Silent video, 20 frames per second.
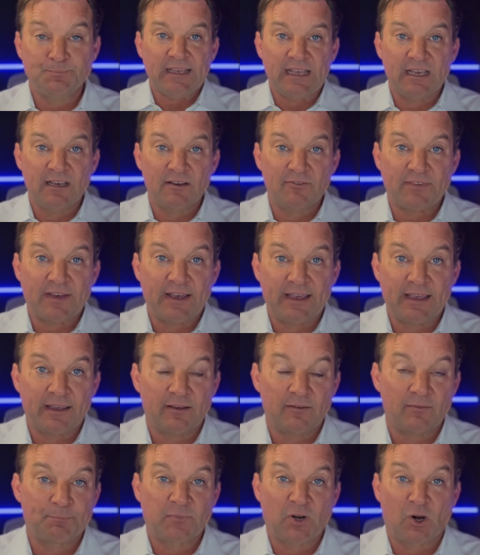if
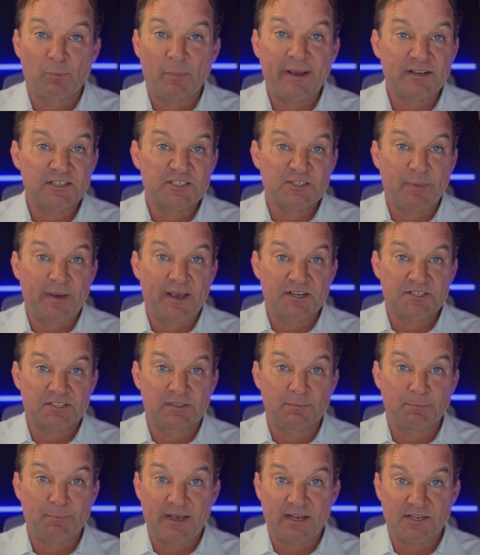a termite
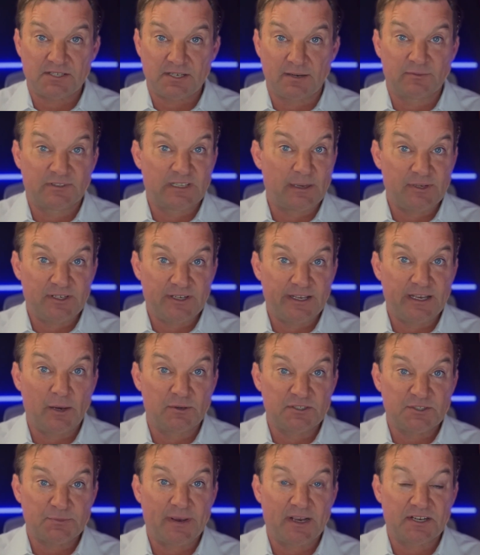inspection, pest WDO
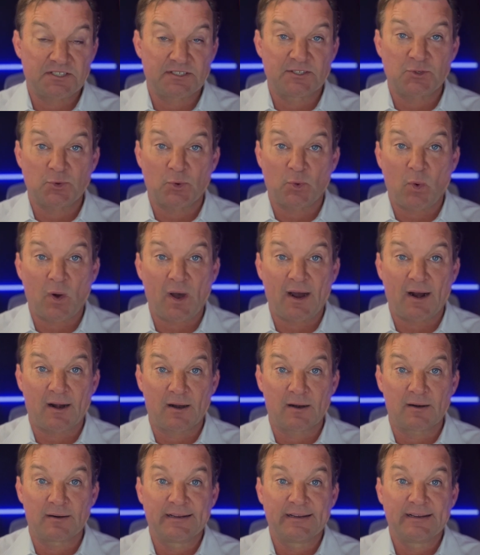inspection is
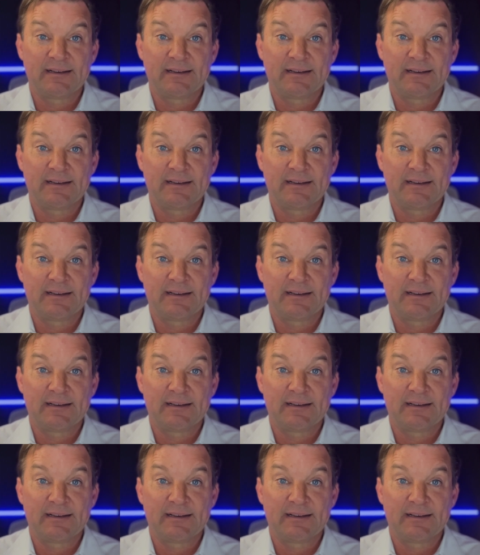required,